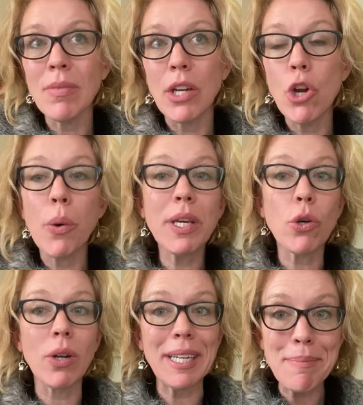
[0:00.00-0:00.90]
knowing
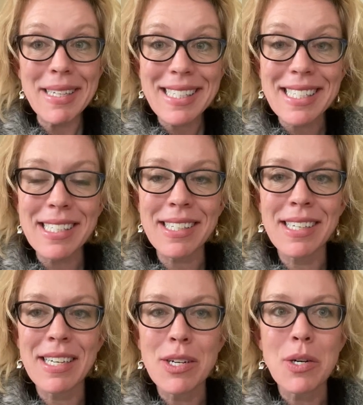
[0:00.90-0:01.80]
your limits
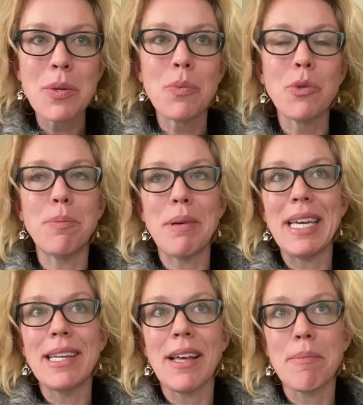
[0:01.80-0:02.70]
would be
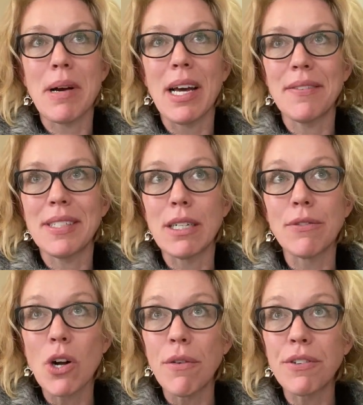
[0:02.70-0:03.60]
another part of
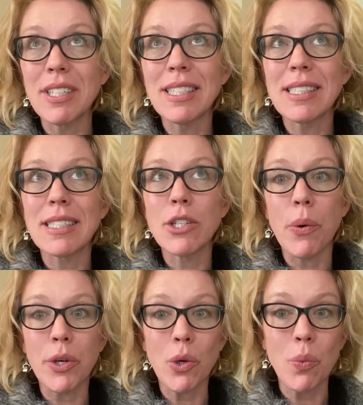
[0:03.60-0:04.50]
self-confidence,
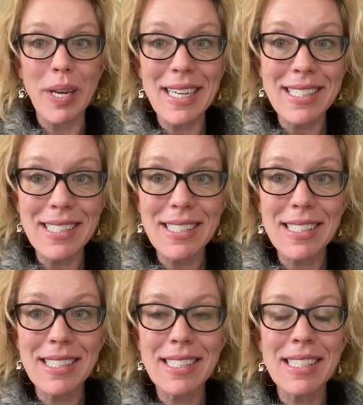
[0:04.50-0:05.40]
knowing your
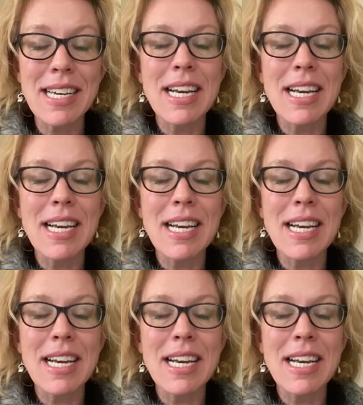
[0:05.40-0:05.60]
weaknesses.